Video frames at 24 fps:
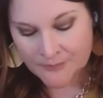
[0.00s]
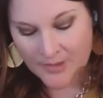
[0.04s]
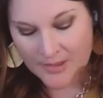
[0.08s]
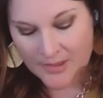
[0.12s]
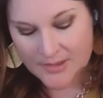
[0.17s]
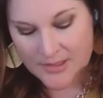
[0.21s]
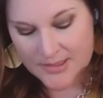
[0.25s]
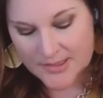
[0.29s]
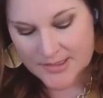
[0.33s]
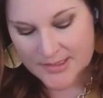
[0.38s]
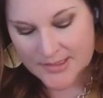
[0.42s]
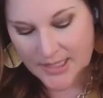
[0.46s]

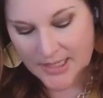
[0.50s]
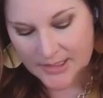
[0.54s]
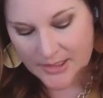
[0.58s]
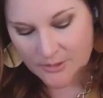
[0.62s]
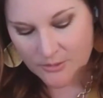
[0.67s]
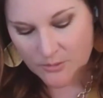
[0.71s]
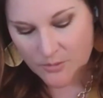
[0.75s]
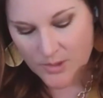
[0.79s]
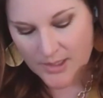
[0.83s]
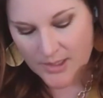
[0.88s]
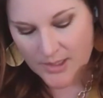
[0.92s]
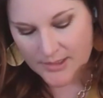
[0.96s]
The
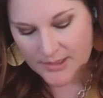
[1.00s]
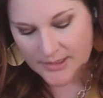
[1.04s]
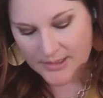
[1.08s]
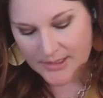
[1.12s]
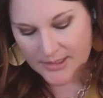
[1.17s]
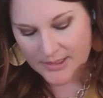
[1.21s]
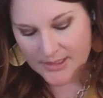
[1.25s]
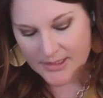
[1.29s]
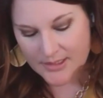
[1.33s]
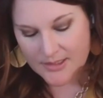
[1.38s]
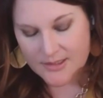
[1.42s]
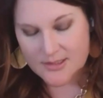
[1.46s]
second one
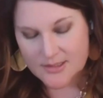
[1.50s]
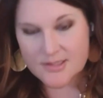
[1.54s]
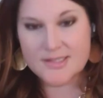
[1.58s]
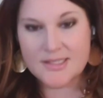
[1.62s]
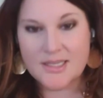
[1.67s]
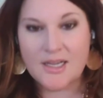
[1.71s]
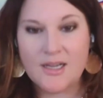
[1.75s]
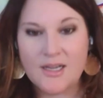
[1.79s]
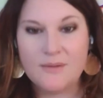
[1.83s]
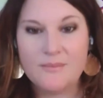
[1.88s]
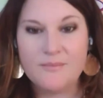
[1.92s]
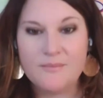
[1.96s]
is,
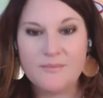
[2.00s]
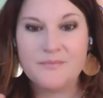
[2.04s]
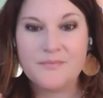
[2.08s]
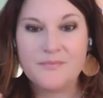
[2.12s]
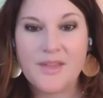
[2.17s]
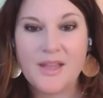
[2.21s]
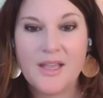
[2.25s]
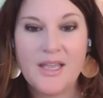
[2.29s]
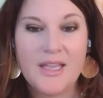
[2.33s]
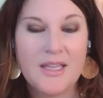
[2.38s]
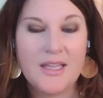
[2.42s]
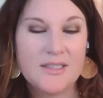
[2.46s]

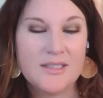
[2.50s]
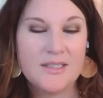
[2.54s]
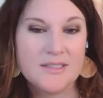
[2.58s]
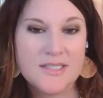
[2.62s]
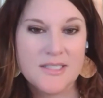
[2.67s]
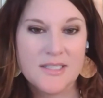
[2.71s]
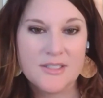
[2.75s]
and